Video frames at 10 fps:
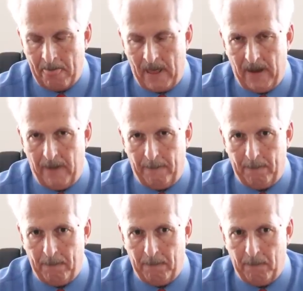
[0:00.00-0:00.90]
Now,
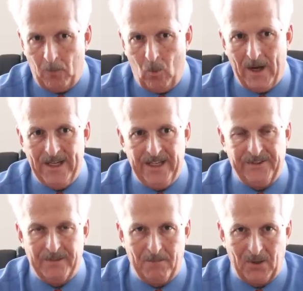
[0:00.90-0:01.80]
what
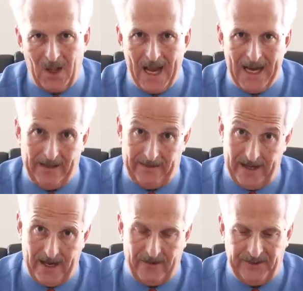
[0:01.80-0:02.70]
he's implying
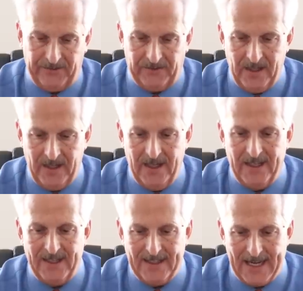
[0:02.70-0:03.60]
there is
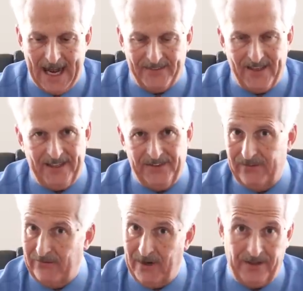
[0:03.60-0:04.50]
not that he's
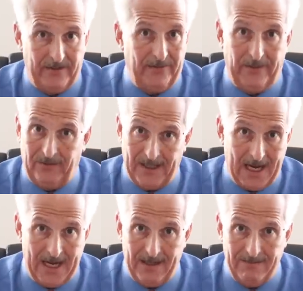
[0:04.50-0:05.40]
a friend of the little
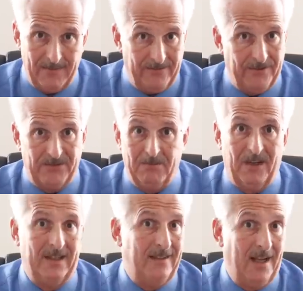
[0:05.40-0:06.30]
guy, of the
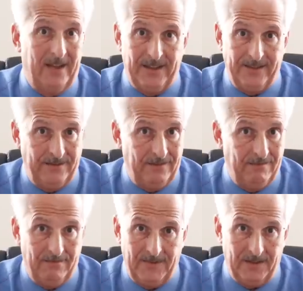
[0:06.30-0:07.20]
schmuckatellis,
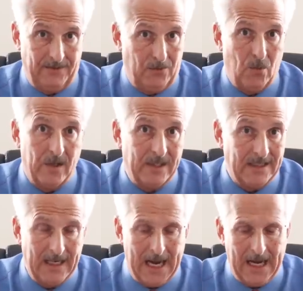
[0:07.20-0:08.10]
you know, the
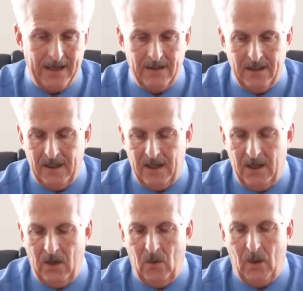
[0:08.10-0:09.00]
working guy.
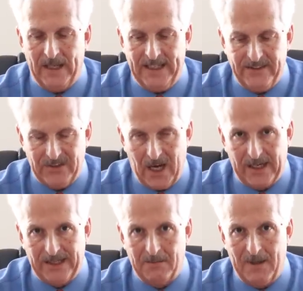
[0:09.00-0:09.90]
What he's
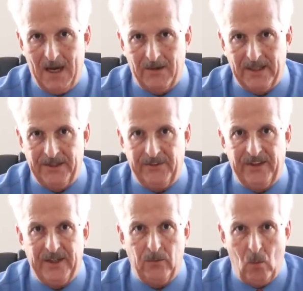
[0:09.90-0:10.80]
talking about is
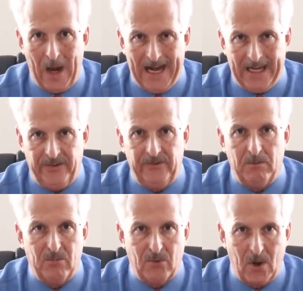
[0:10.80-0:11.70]
the
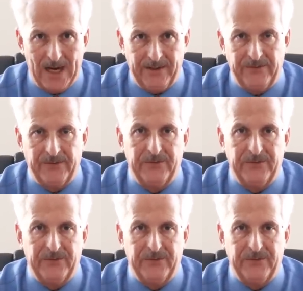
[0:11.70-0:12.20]
wage price